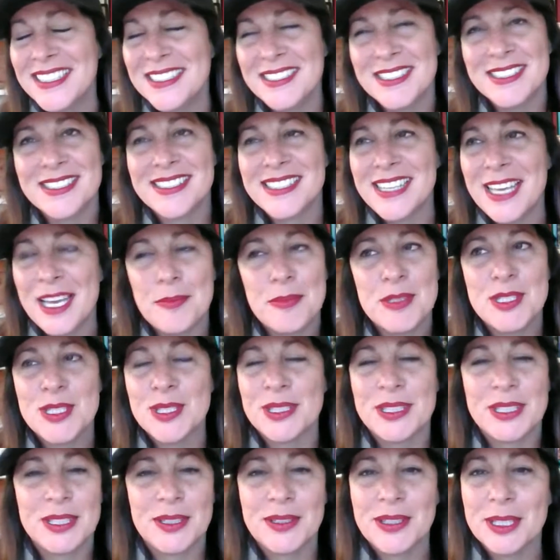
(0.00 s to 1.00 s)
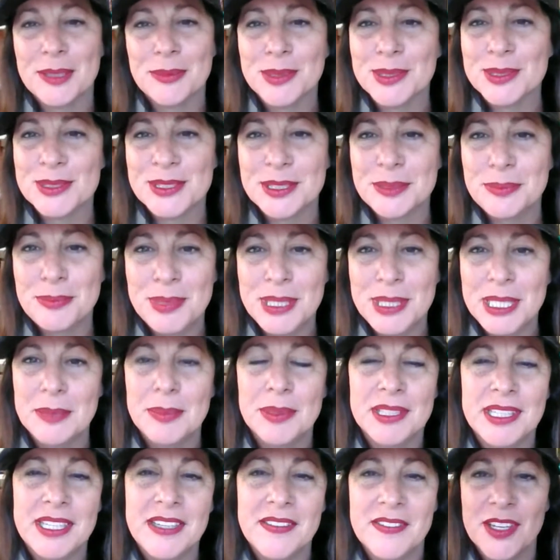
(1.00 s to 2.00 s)
it's absolutely incredible to be
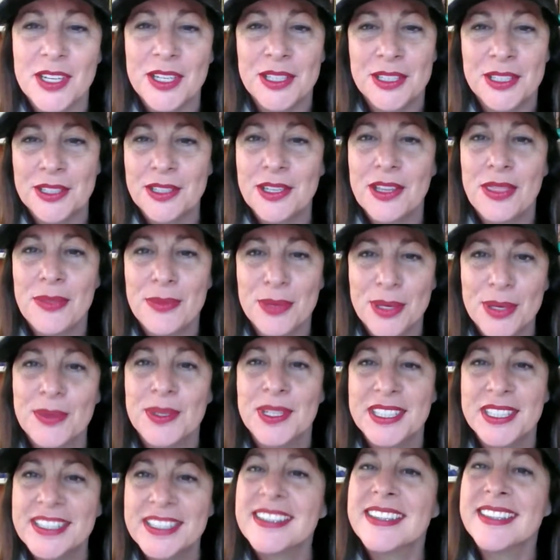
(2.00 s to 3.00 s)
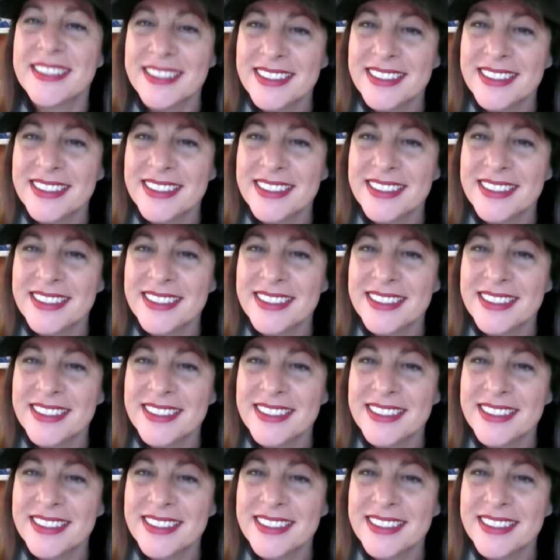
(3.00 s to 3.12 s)
able to have the honor to throw it.